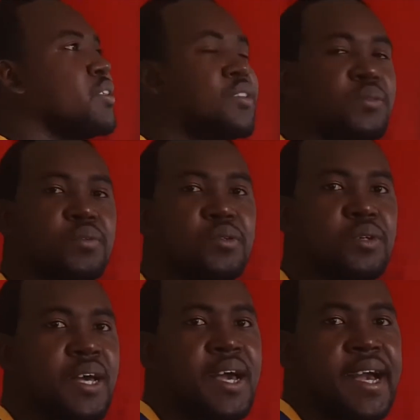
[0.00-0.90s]
to spill
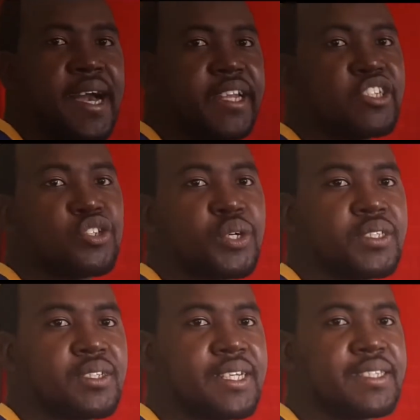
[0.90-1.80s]
at a
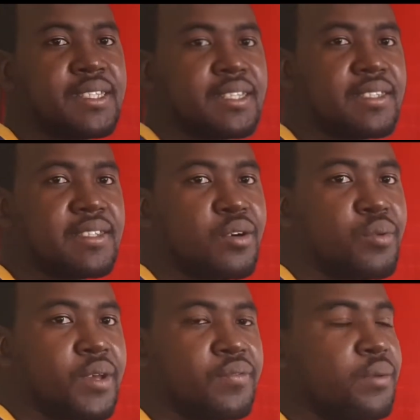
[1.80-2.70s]
shorter distance
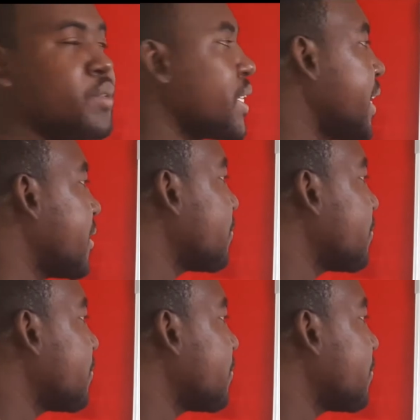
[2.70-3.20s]
away from the can,